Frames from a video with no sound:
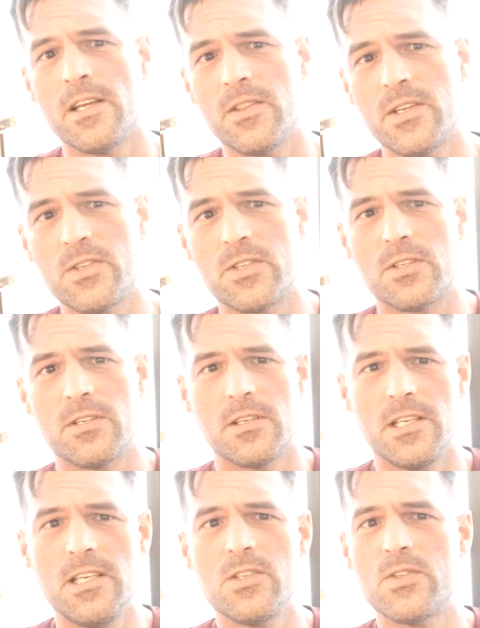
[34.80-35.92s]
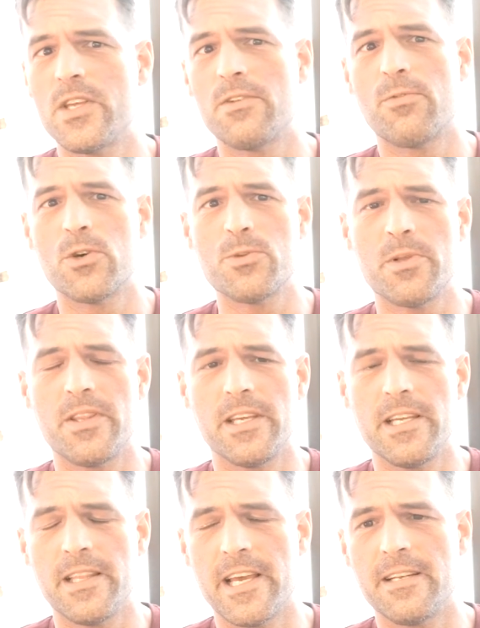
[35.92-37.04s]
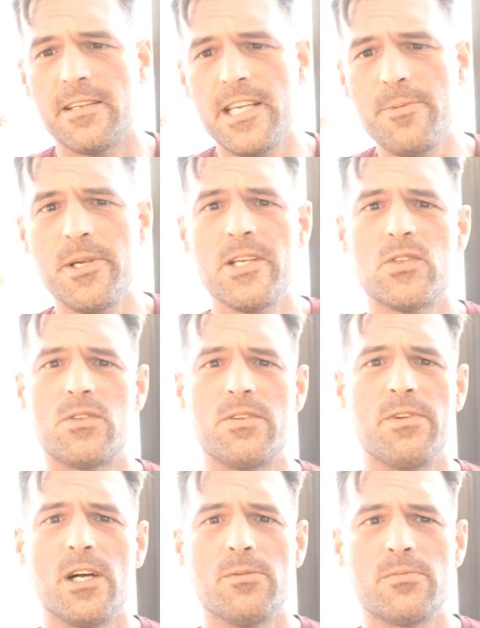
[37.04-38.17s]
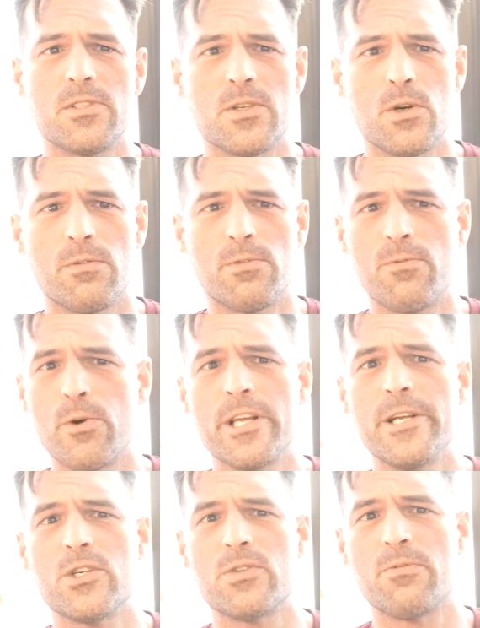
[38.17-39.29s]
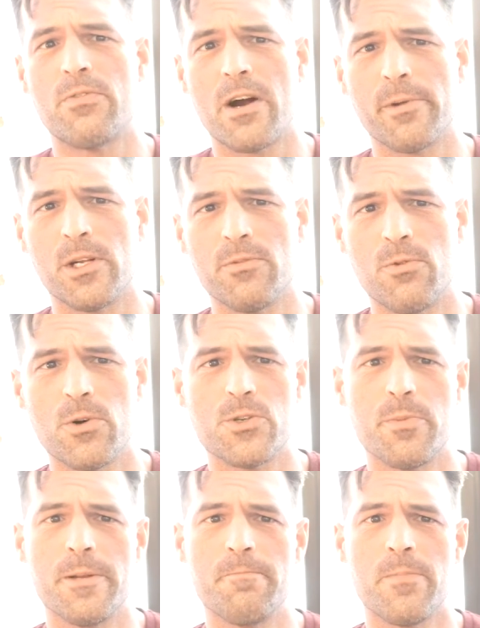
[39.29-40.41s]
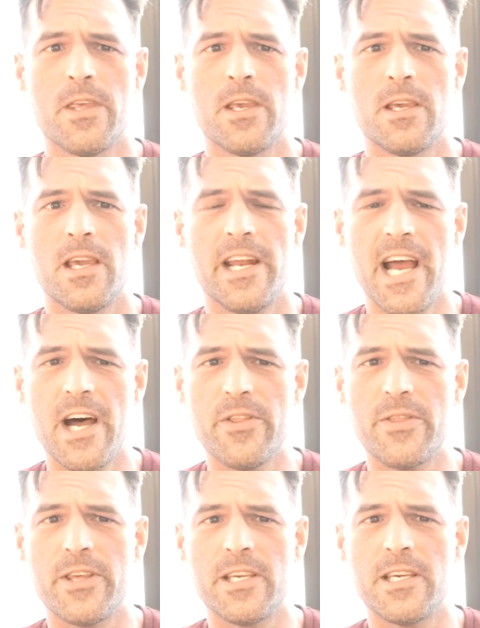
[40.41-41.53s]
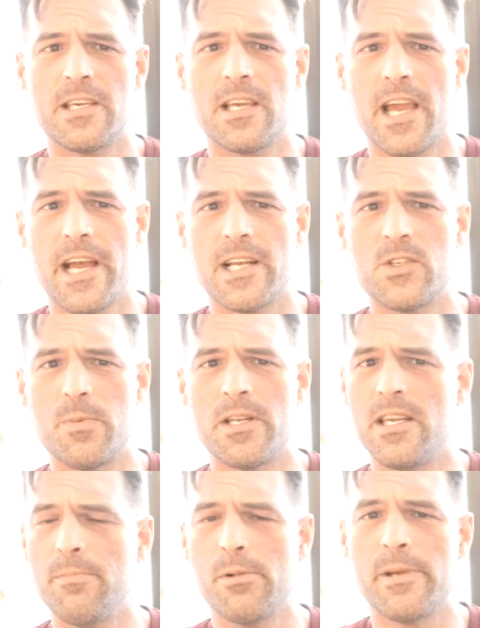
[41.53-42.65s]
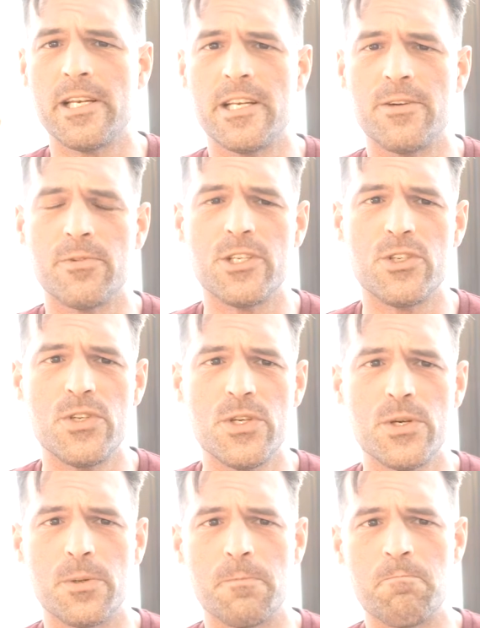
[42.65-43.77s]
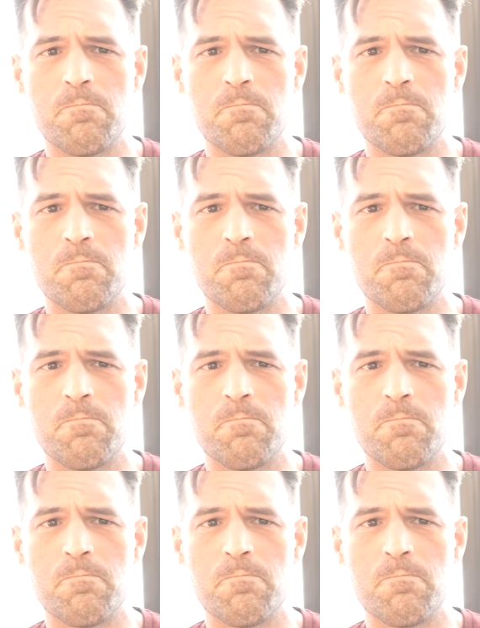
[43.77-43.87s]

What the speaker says: This is the enforcement thinking that EPA has developed over 40 years of environmental enforcement and how that thinking has been implemented in Region 2.